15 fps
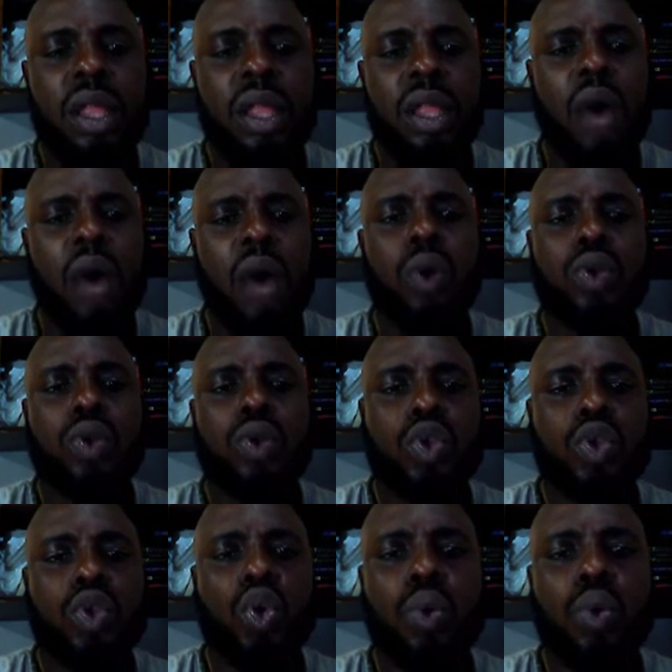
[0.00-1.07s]
Now,
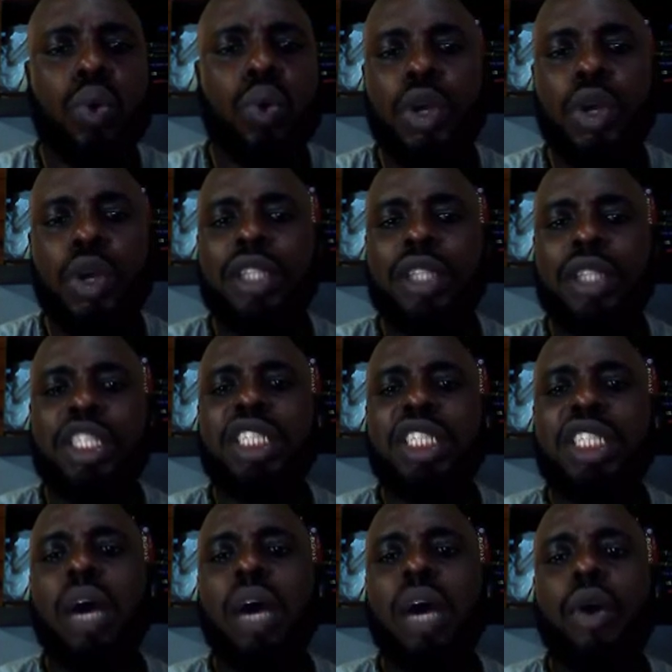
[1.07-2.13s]
two,
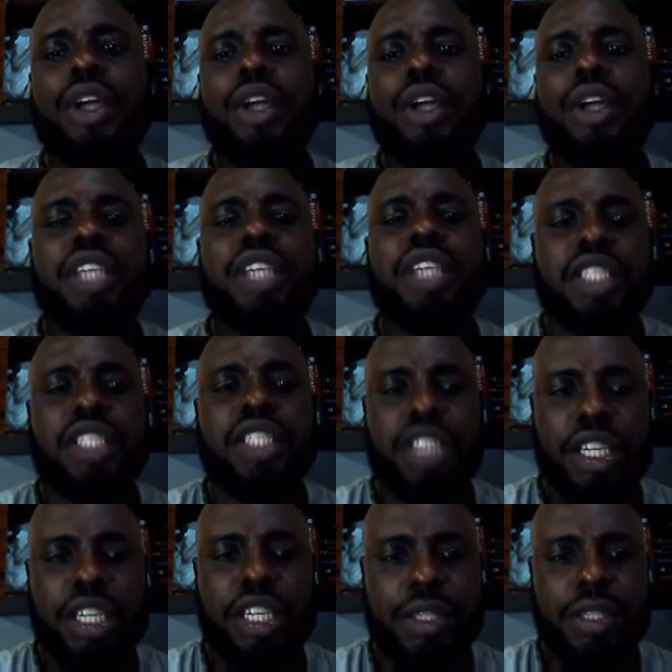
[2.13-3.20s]
digital currency
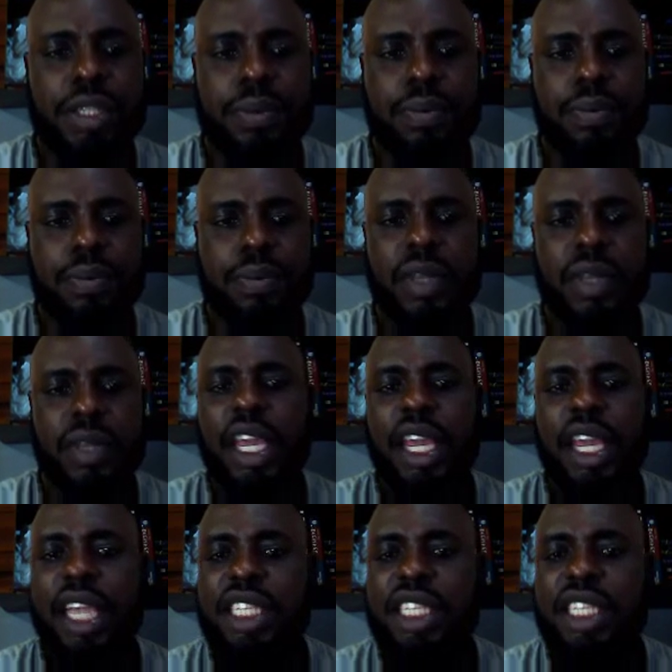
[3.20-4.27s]
exchange.
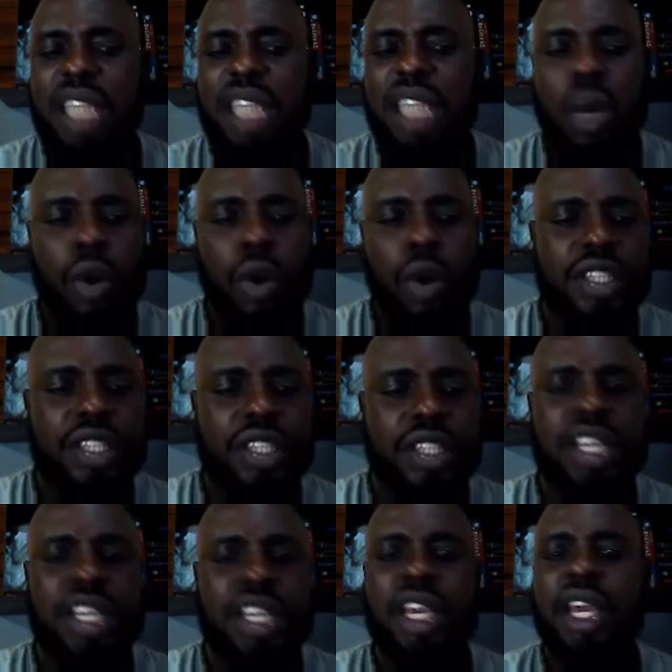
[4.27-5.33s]
A digital
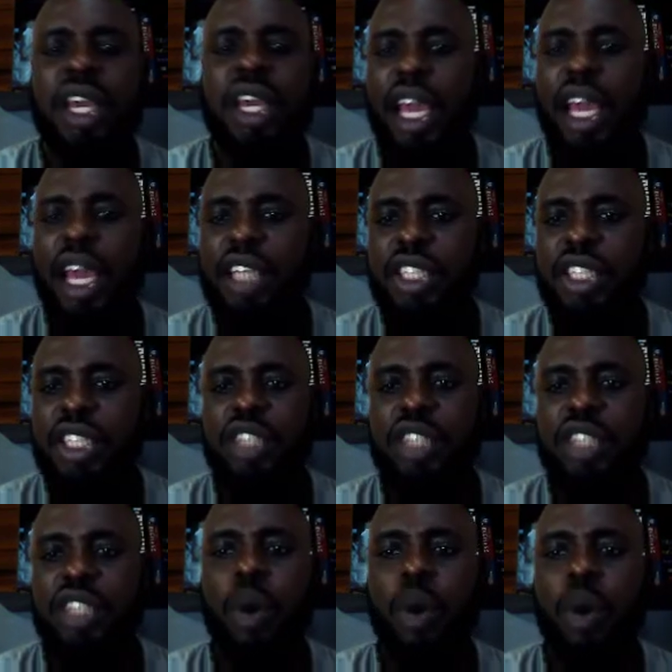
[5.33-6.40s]
currency
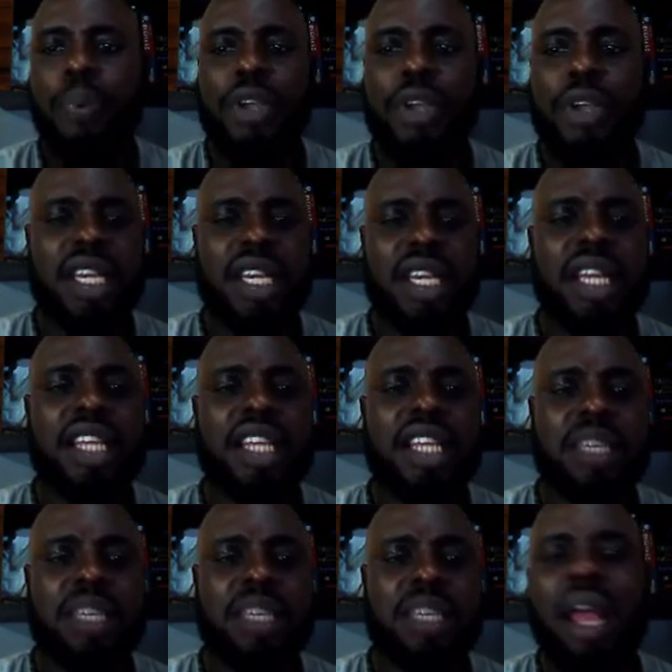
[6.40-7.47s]
exchange operates in a
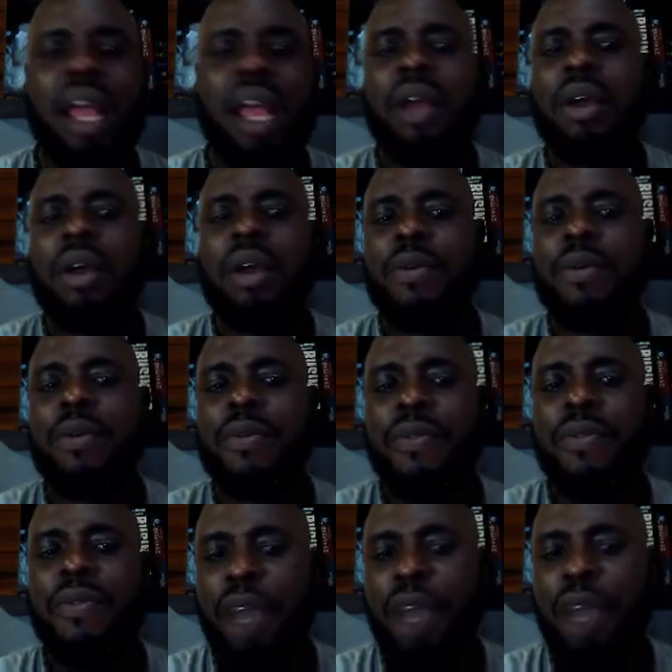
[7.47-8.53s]
similar
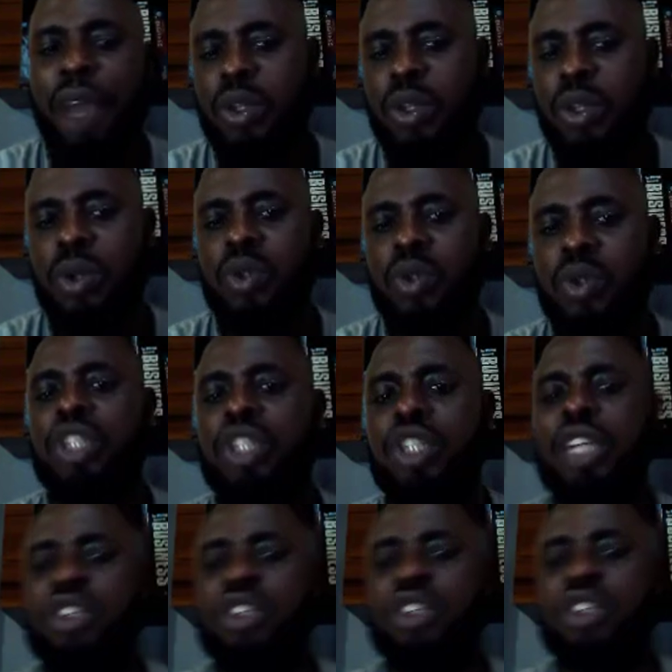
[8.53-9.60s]
fashion to the
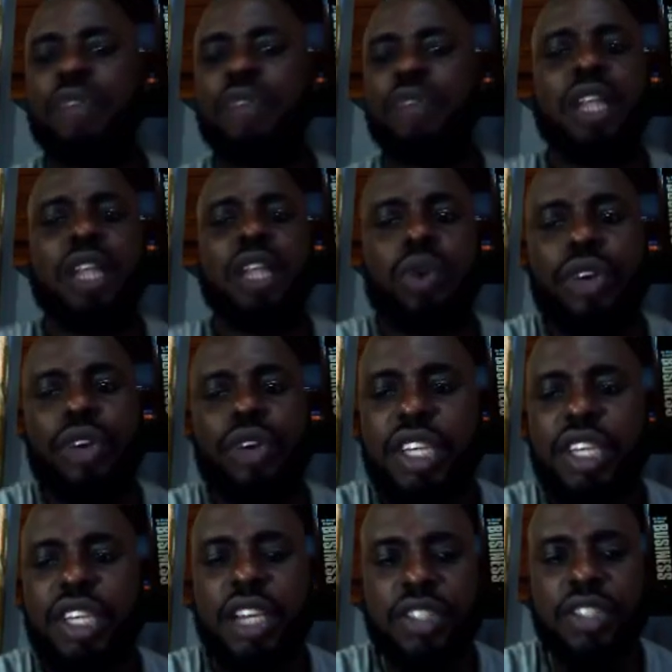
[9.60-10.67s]
traditional fiat
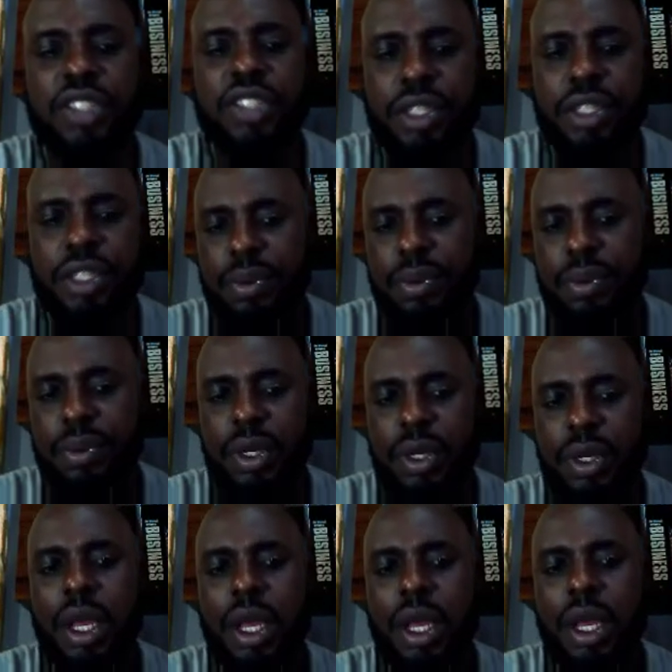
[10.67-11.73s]
currency exchange,
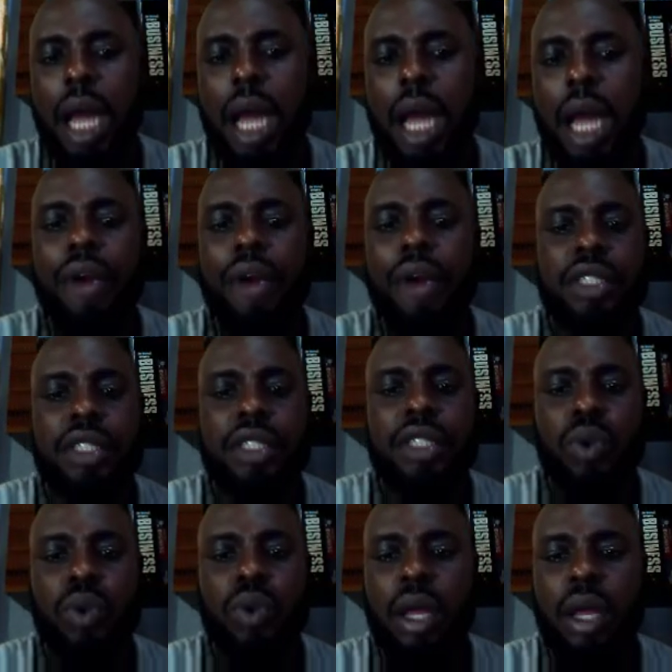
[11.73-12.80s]
allowing
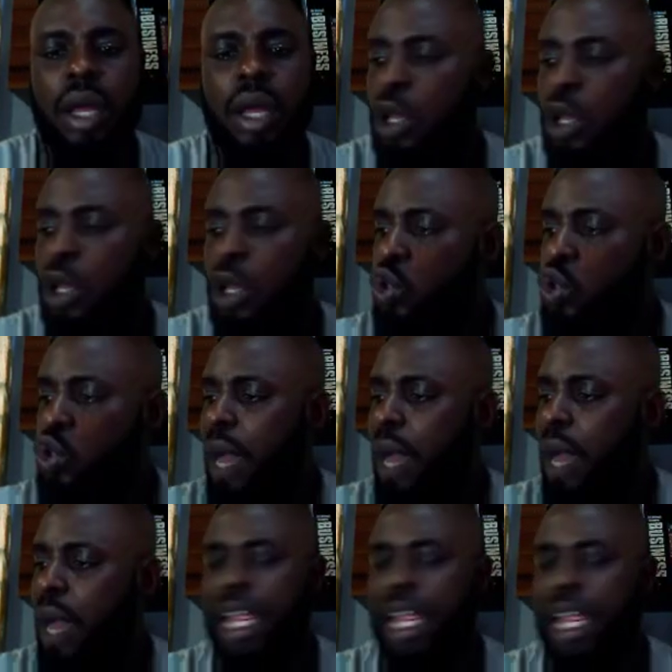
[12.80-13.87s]
individuals to
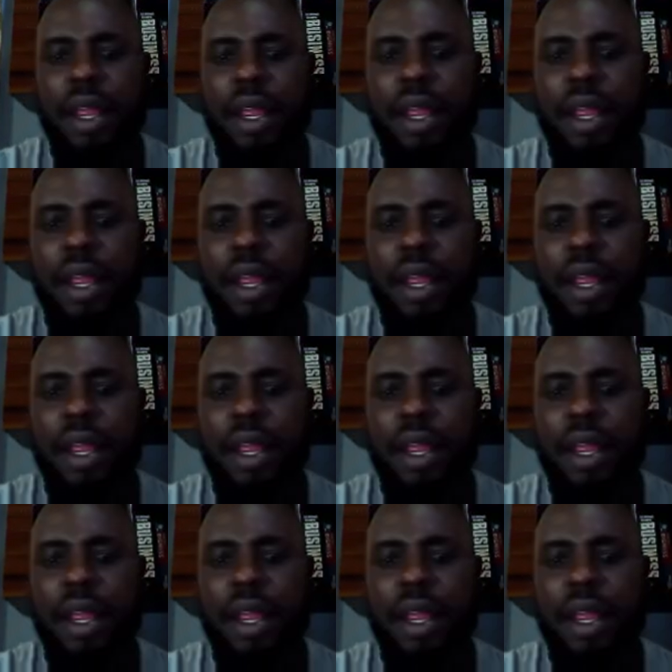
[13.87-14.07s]
buy